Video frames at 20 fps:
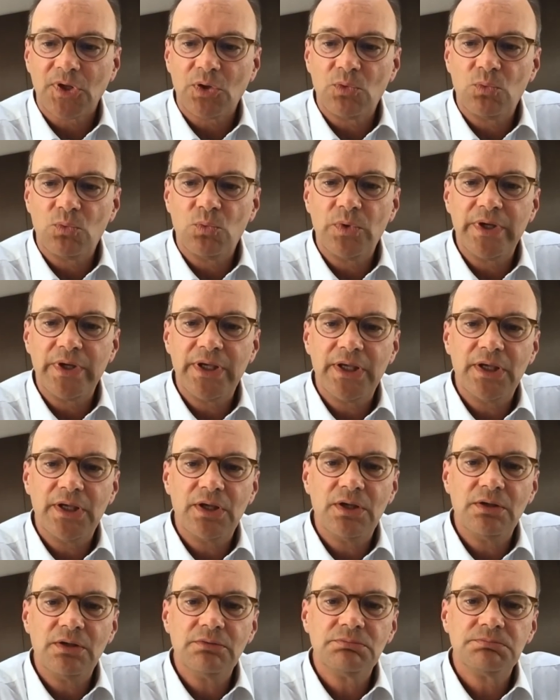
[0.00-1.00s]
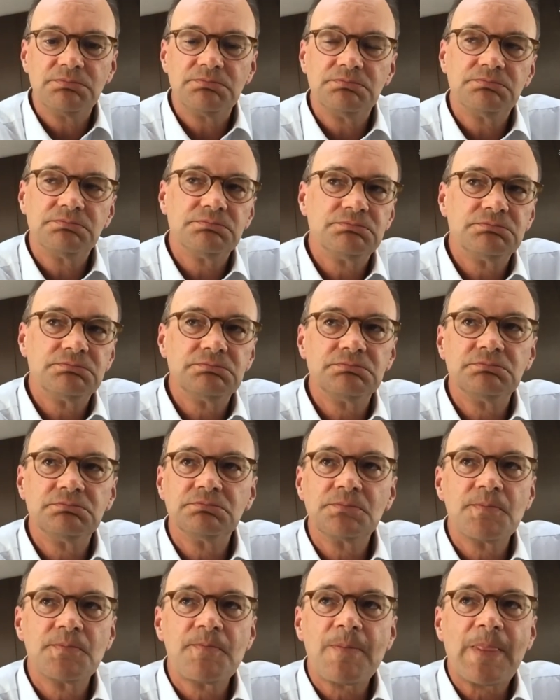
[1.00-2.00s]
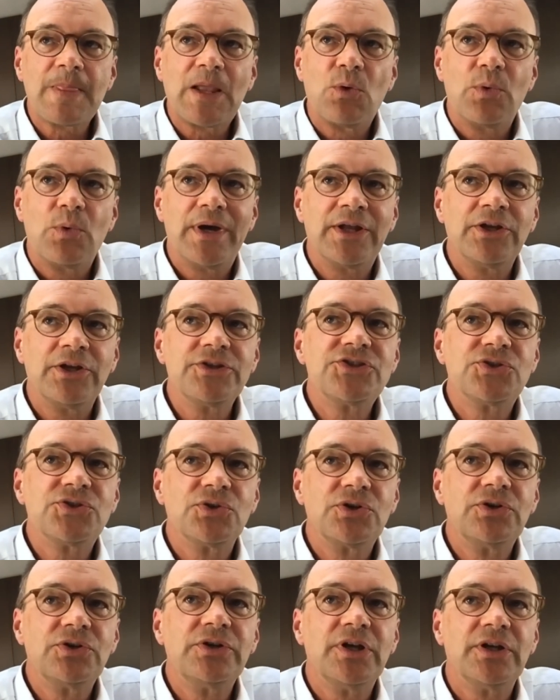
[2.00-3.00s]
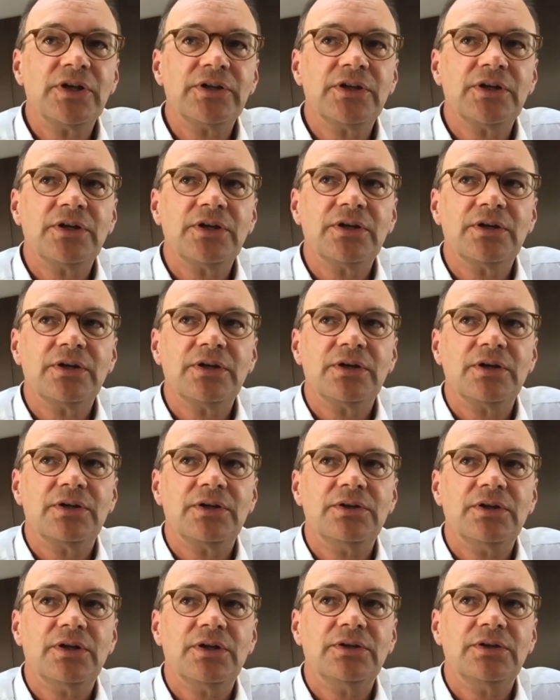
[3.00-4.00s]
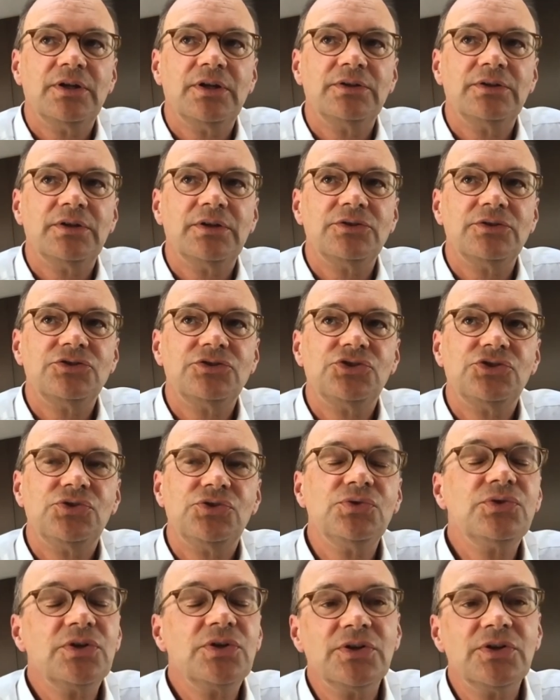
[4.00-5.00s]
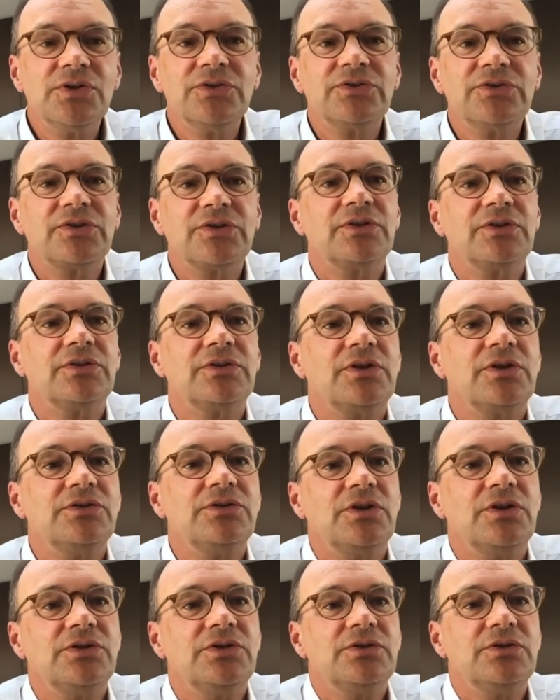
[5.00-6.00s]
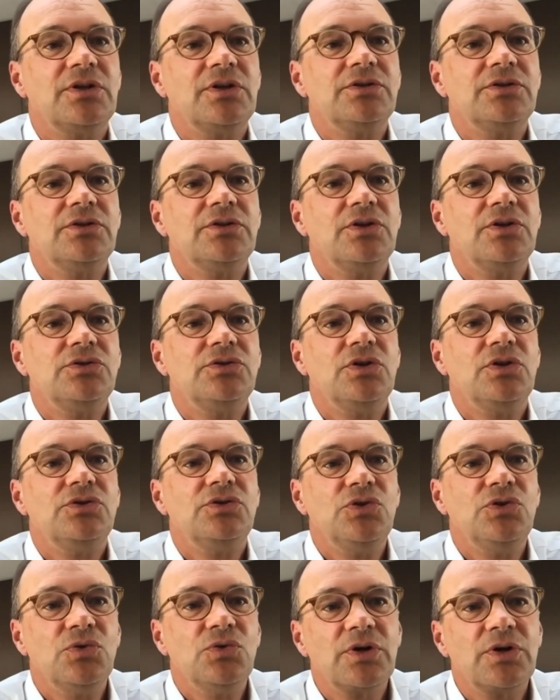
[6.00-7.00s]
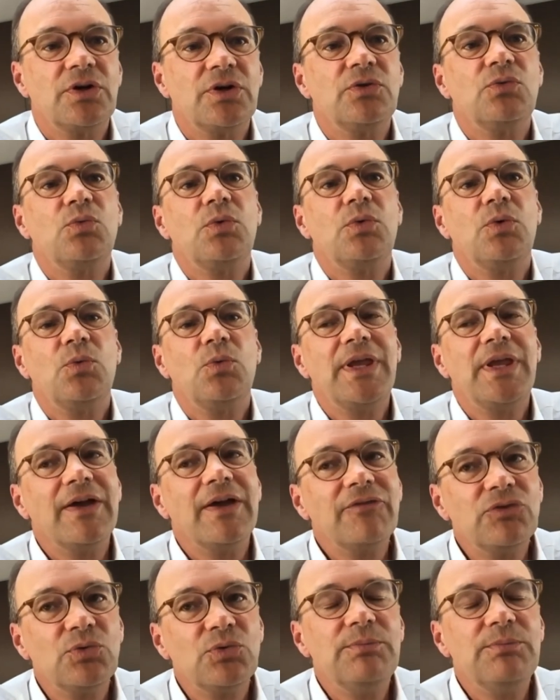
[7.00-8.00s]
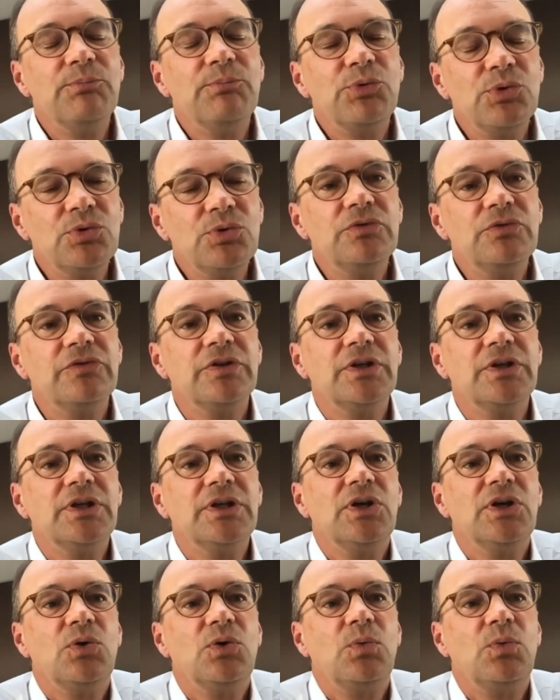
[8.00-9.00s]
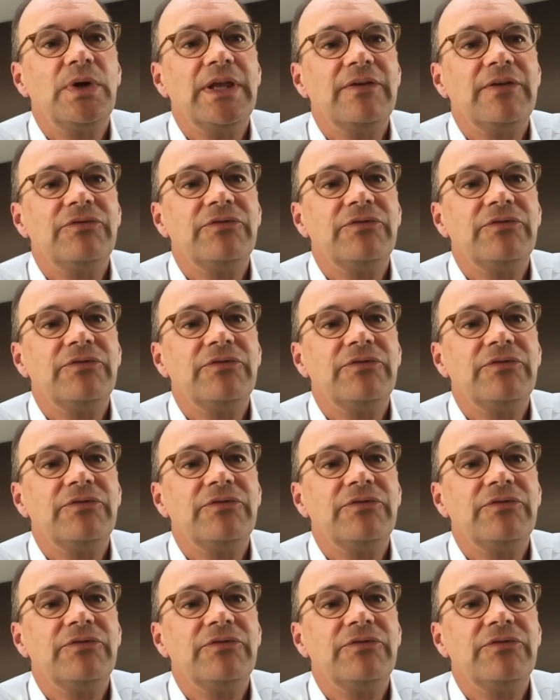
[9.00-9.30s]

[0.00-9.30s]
we are not so good on students and young, and we have to improve. We have